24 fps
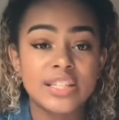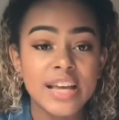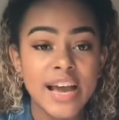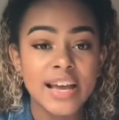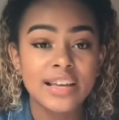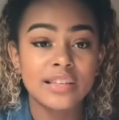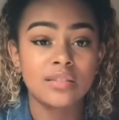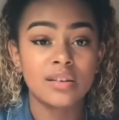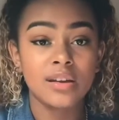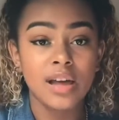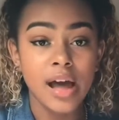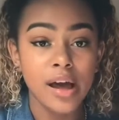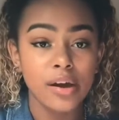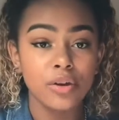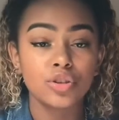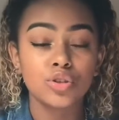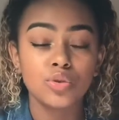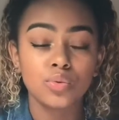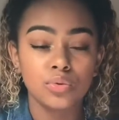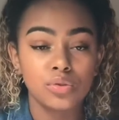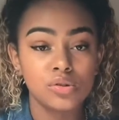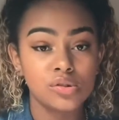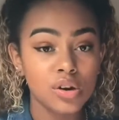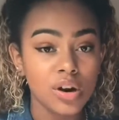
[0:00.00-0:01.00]
tastes like
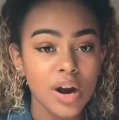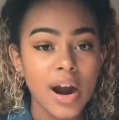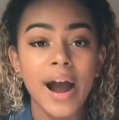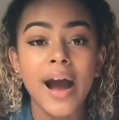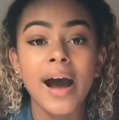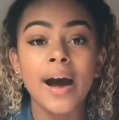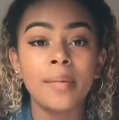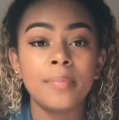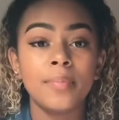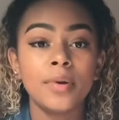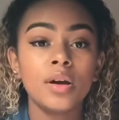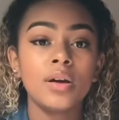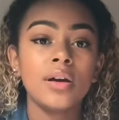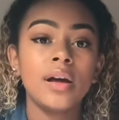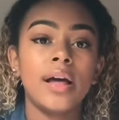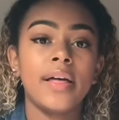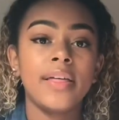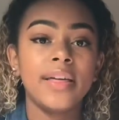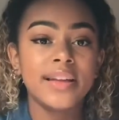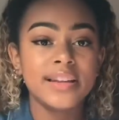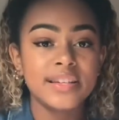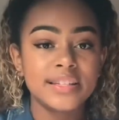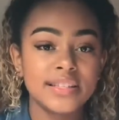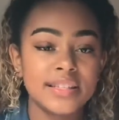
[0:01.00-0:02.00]
actual crap, at
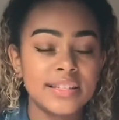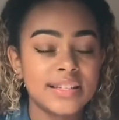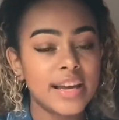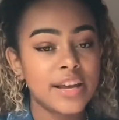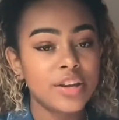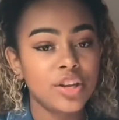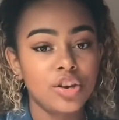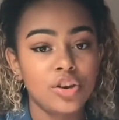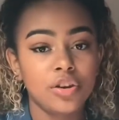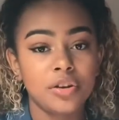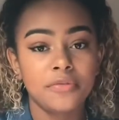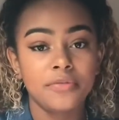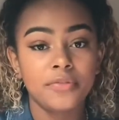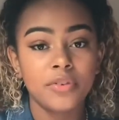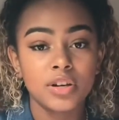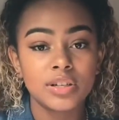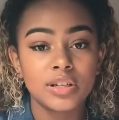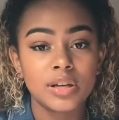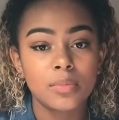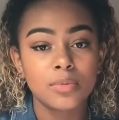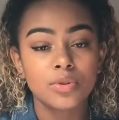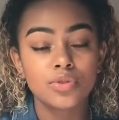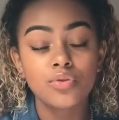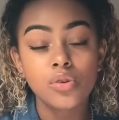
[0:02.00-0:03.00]
the end of the day, you're going to find
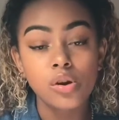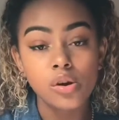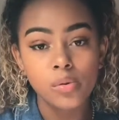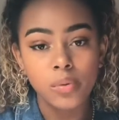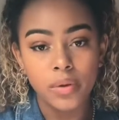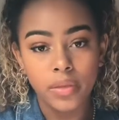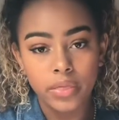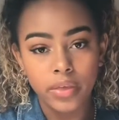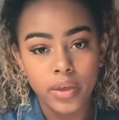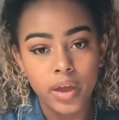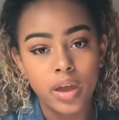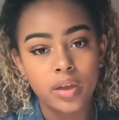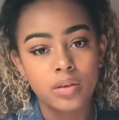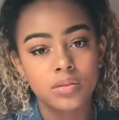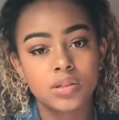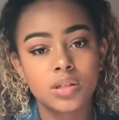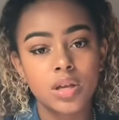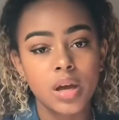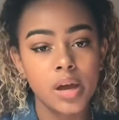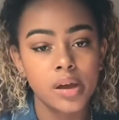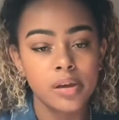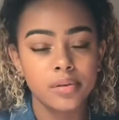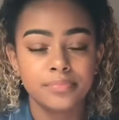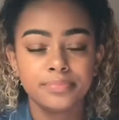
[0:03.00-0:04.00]
out what's wrong with you.
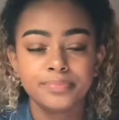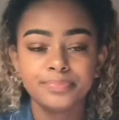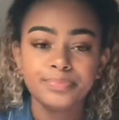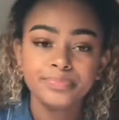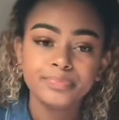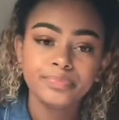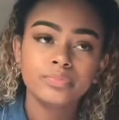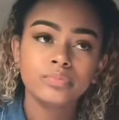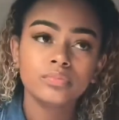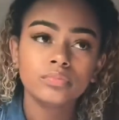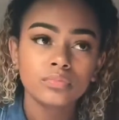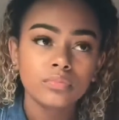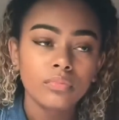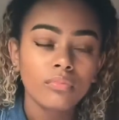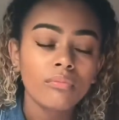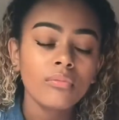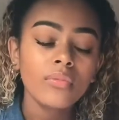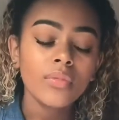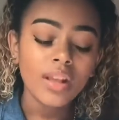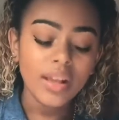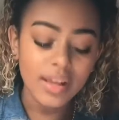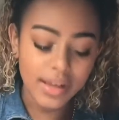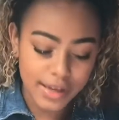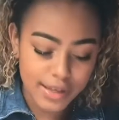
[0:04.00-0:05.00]
So
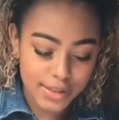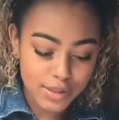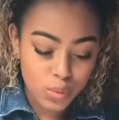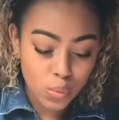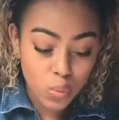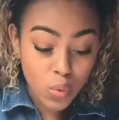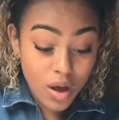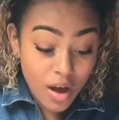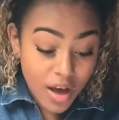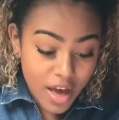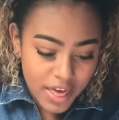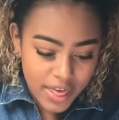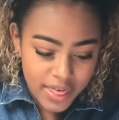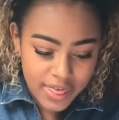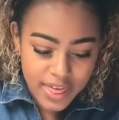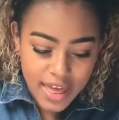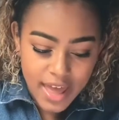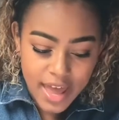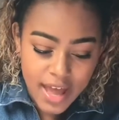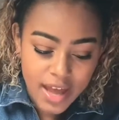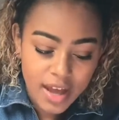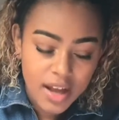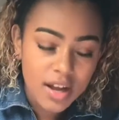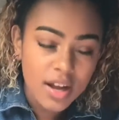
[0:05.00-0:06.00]
it's worth
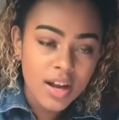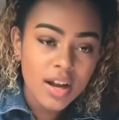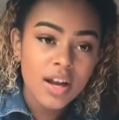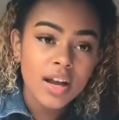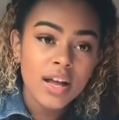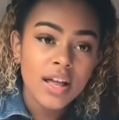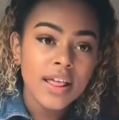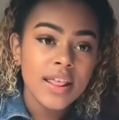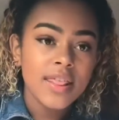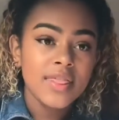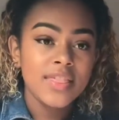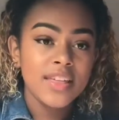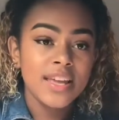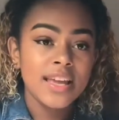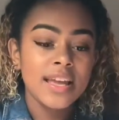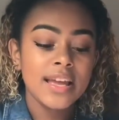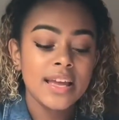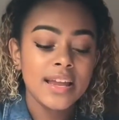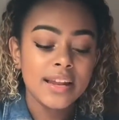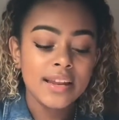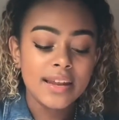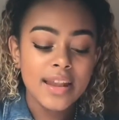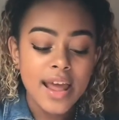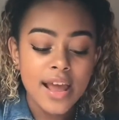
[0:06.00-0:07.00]
it.
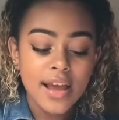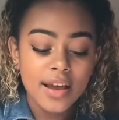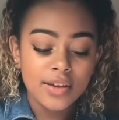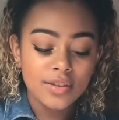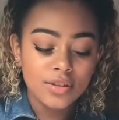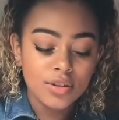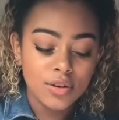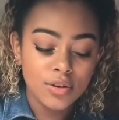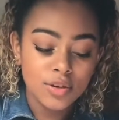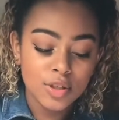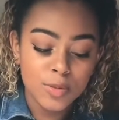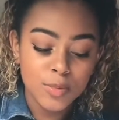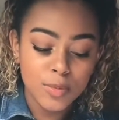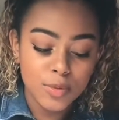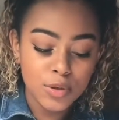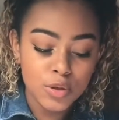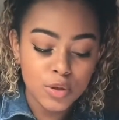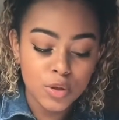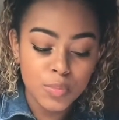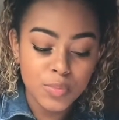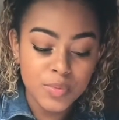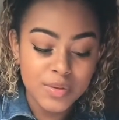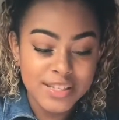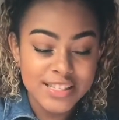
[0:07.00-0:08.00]
The next
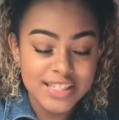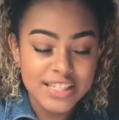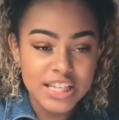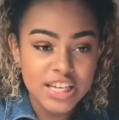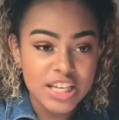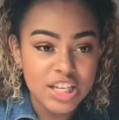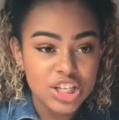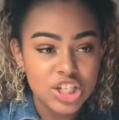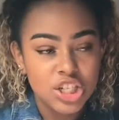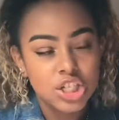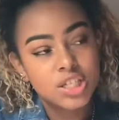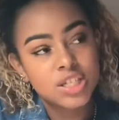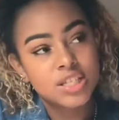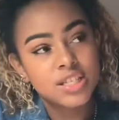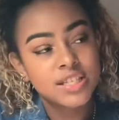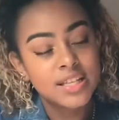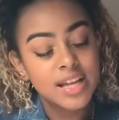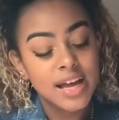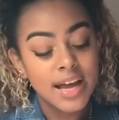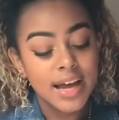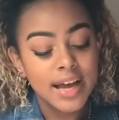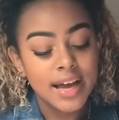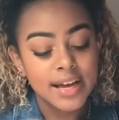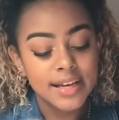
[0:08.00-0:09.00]
hospital procedures
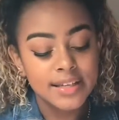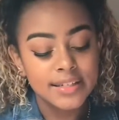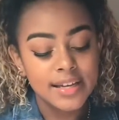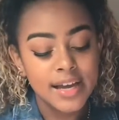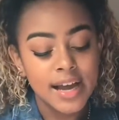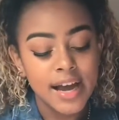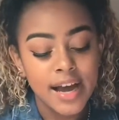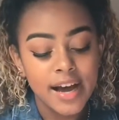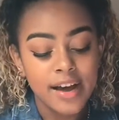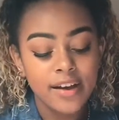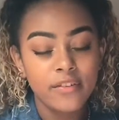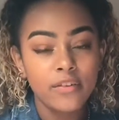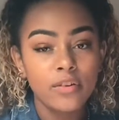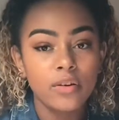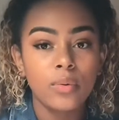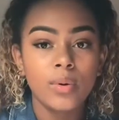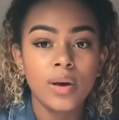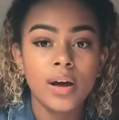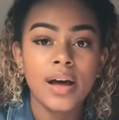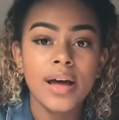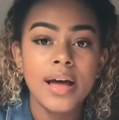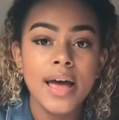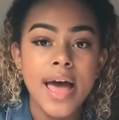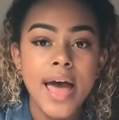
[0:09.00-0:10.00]
that I had to have
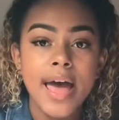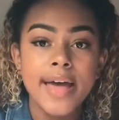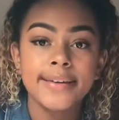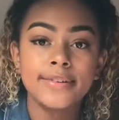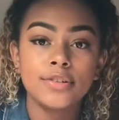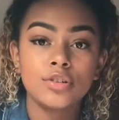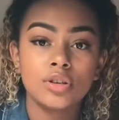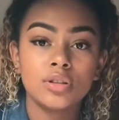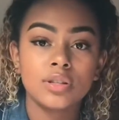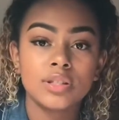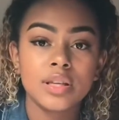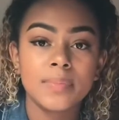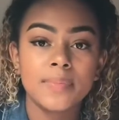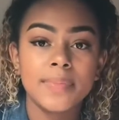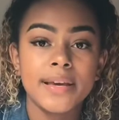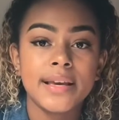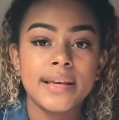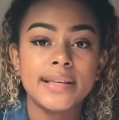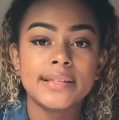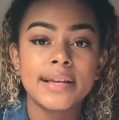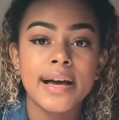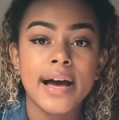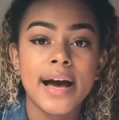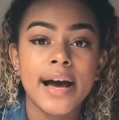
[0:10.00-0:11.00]
were
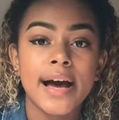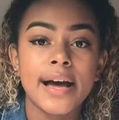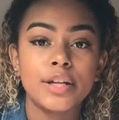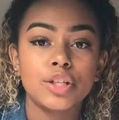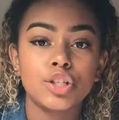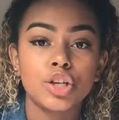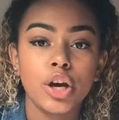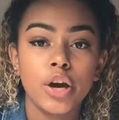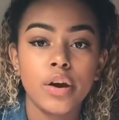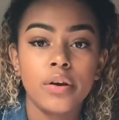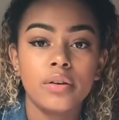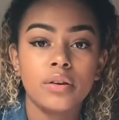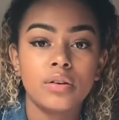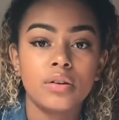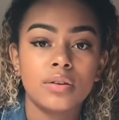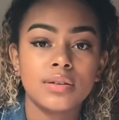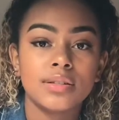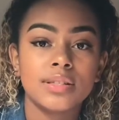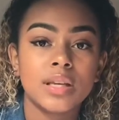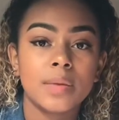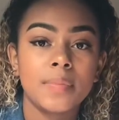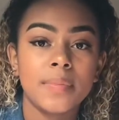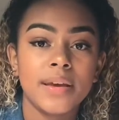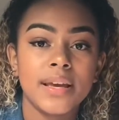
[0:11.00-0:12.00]
endoscopies and
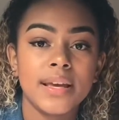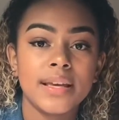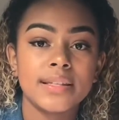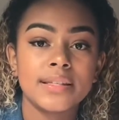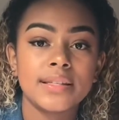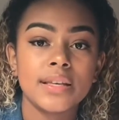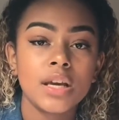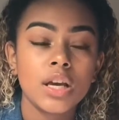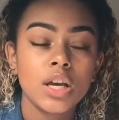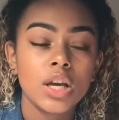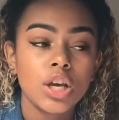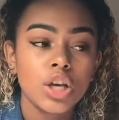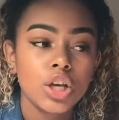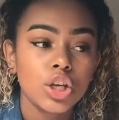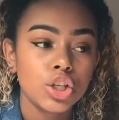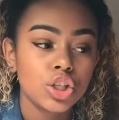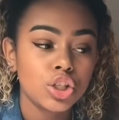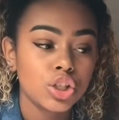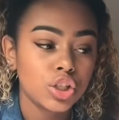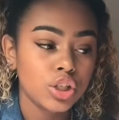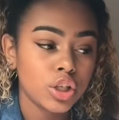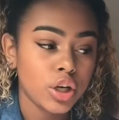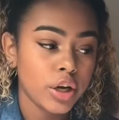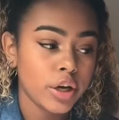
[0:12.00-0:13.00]
colonoscopies.
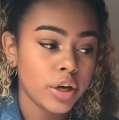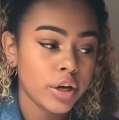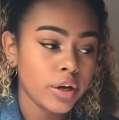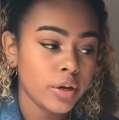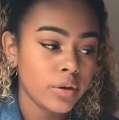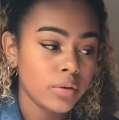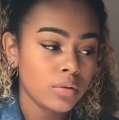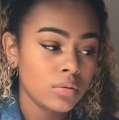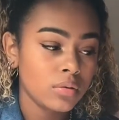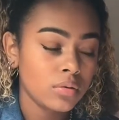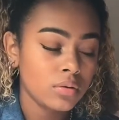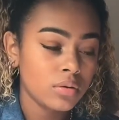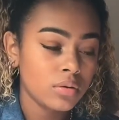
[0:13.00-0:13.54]
So